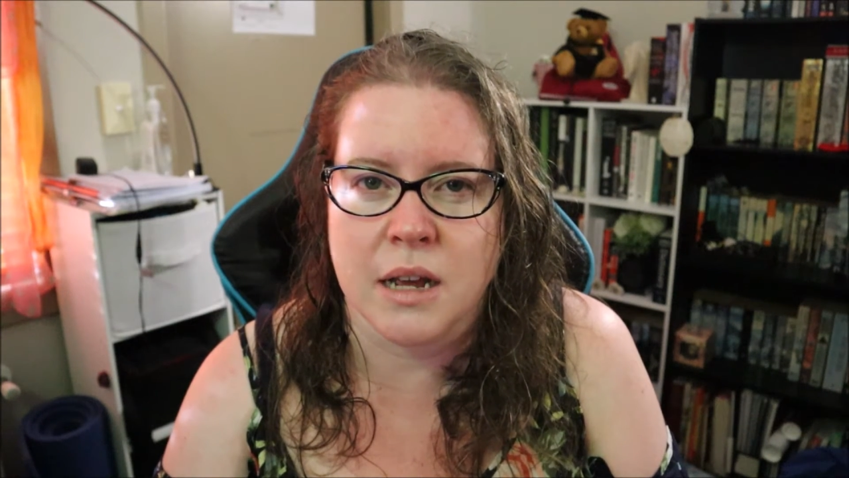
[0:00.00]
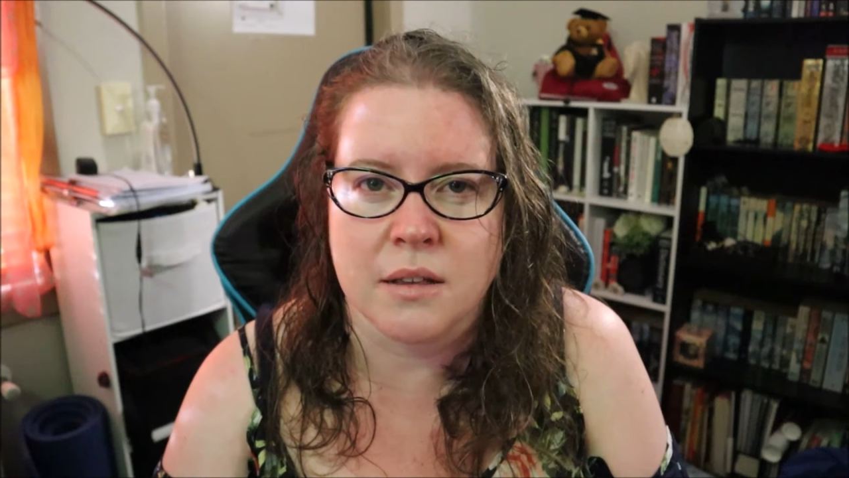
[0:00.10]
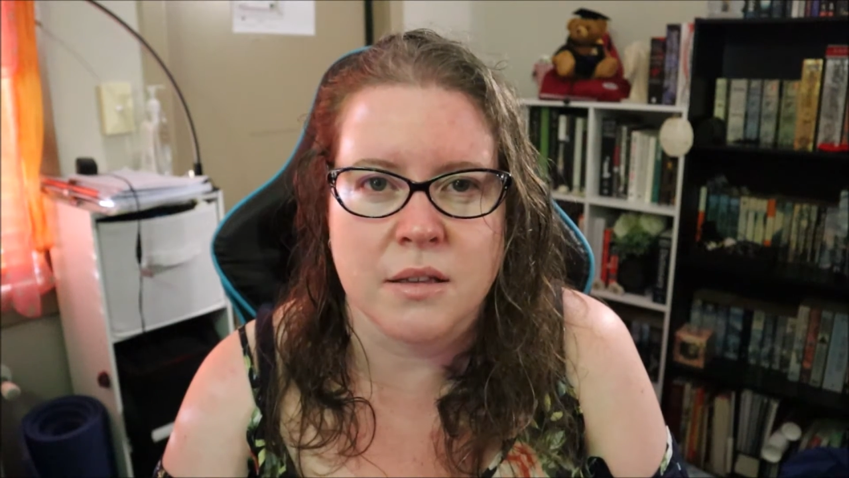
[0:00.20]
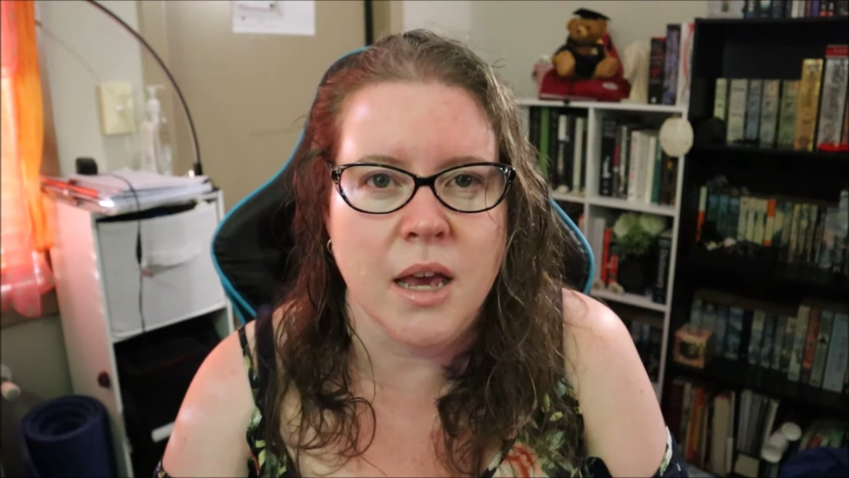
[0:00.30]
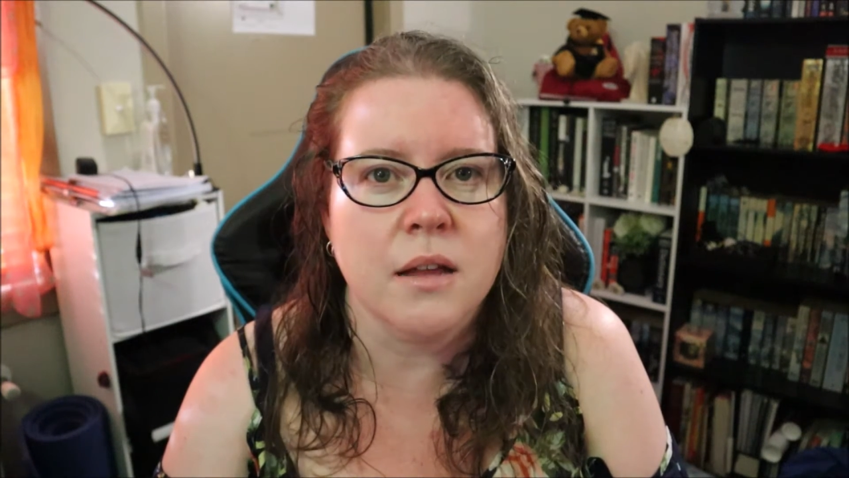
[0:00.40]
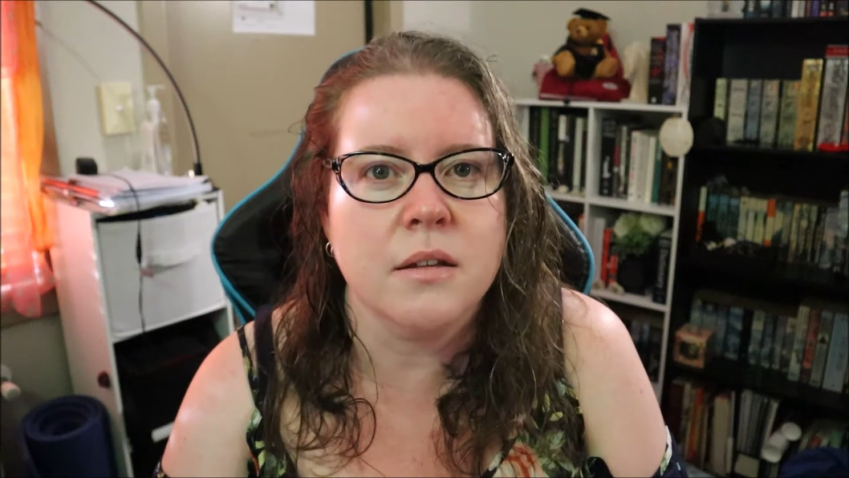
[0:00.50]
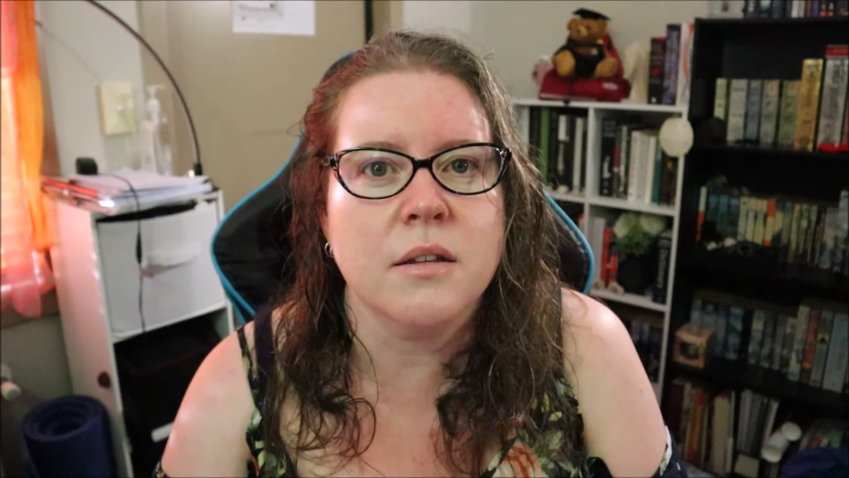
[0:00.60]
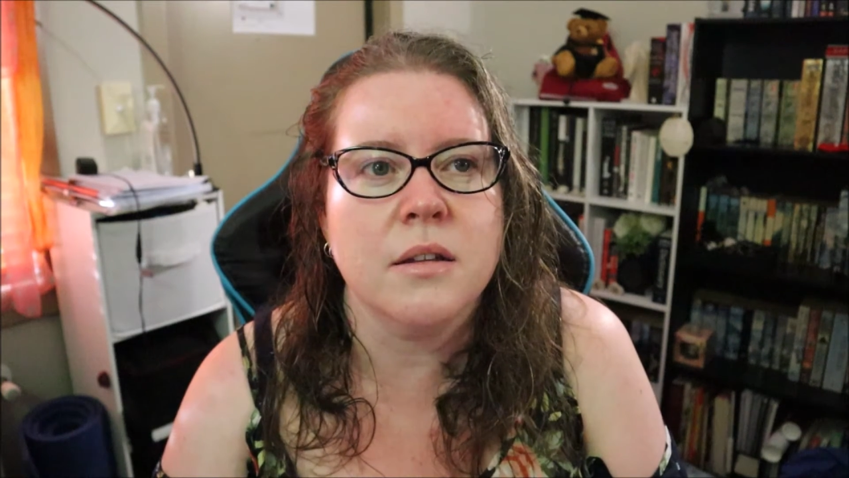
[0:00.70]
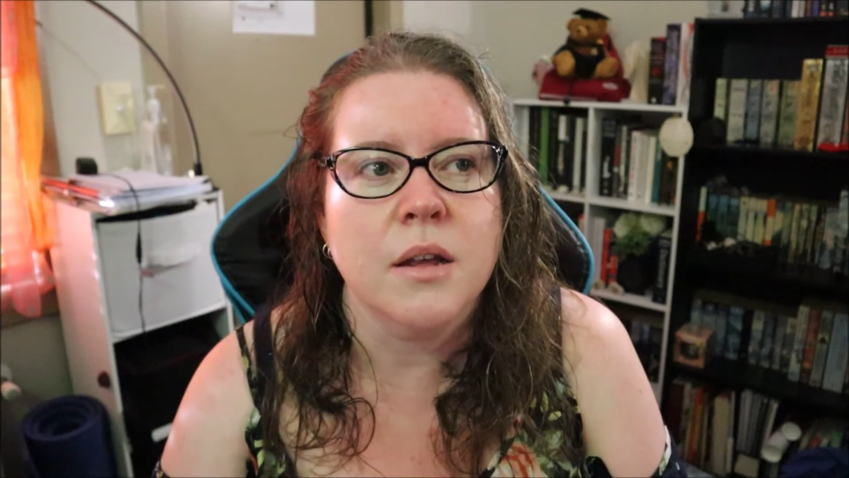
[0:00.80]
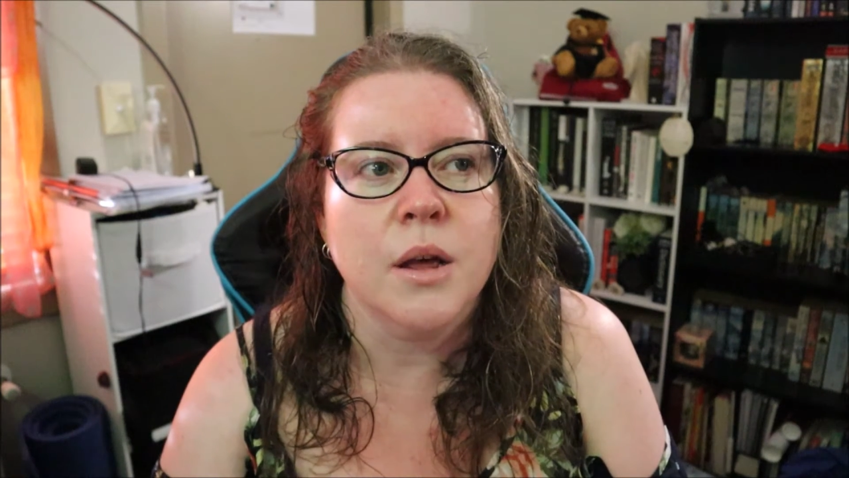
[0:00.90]
as
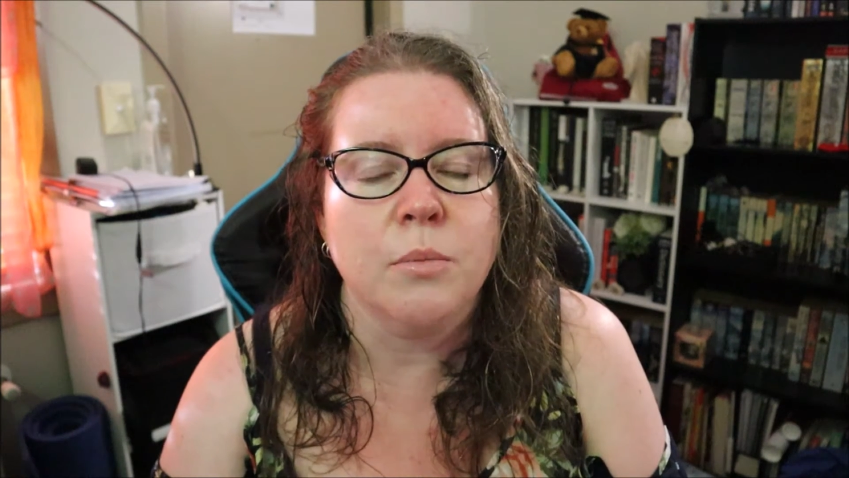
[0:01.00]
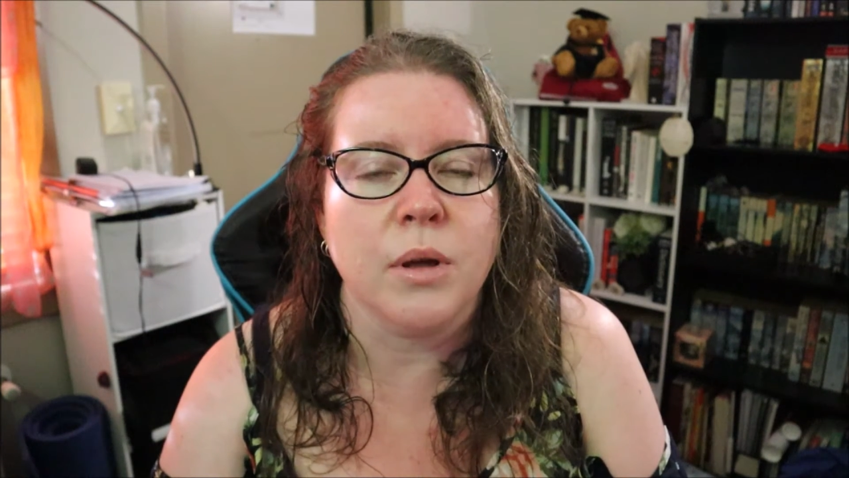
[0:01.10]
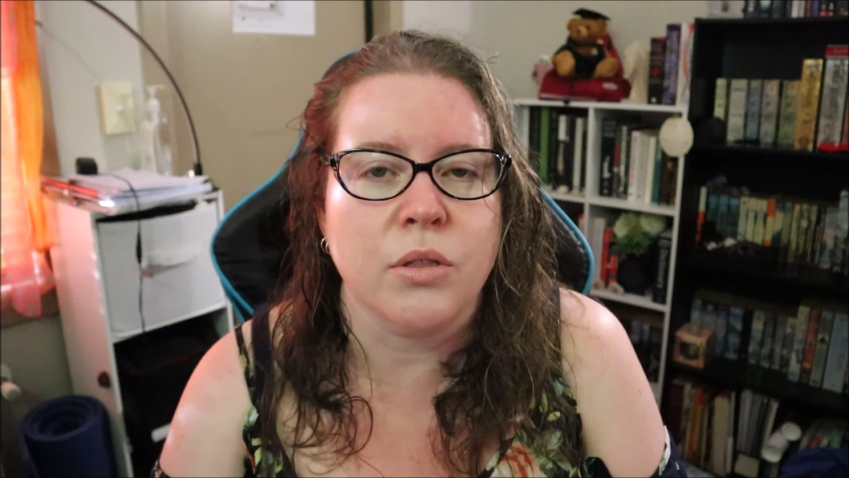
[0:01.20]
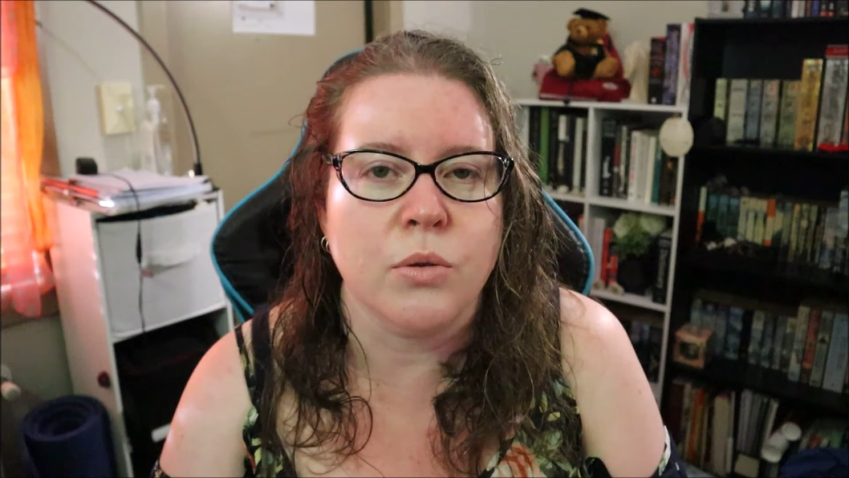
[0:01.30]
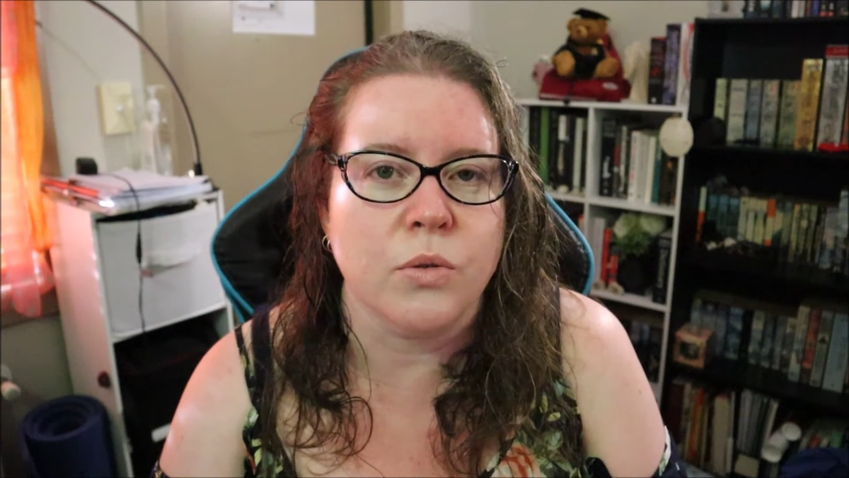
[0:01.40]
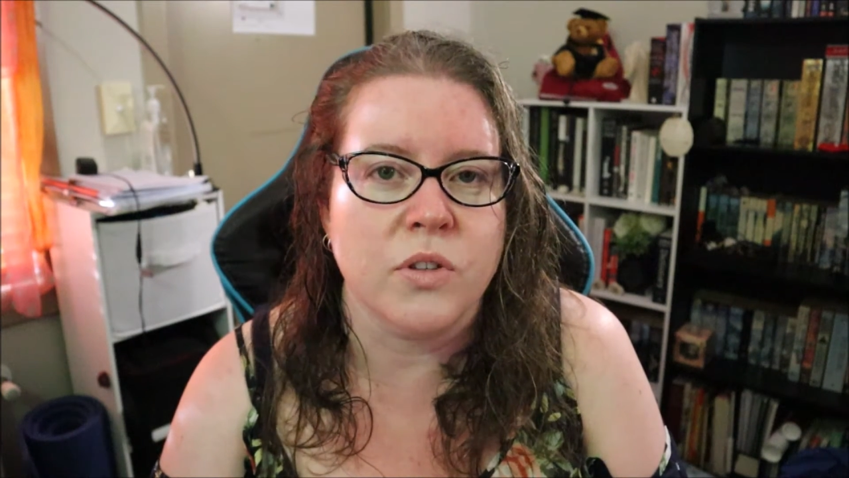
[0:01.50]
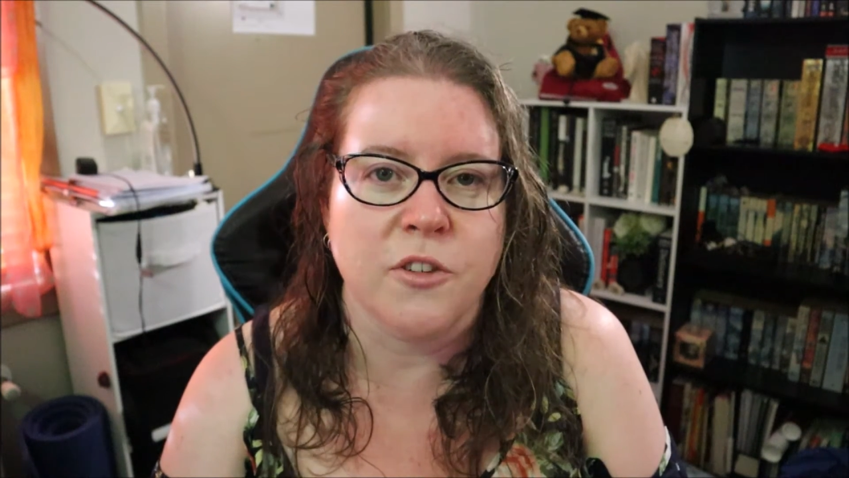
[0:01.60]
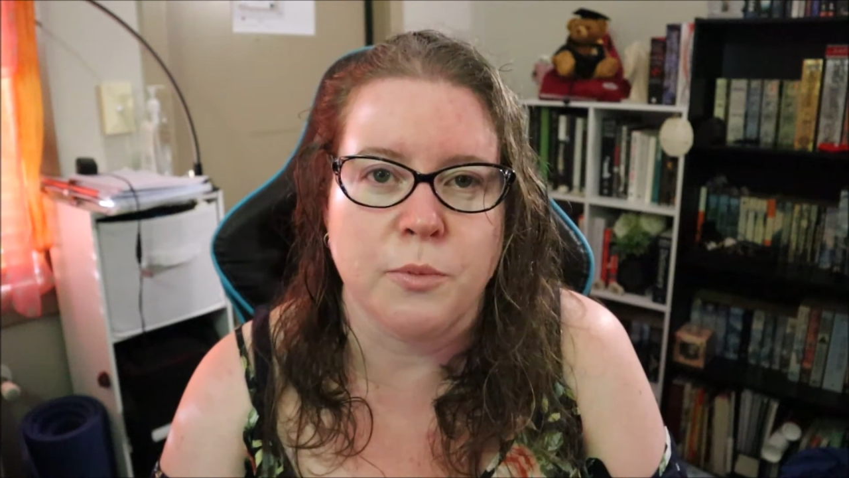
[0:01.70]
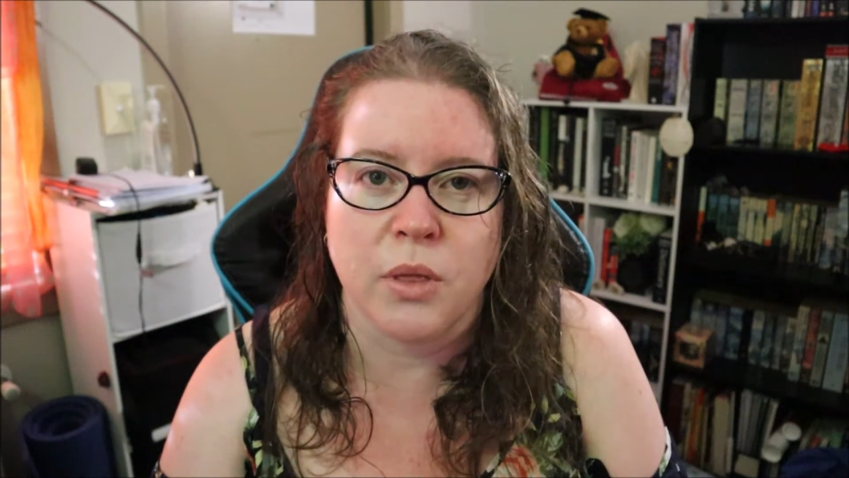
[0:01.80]
yet, but thoughts have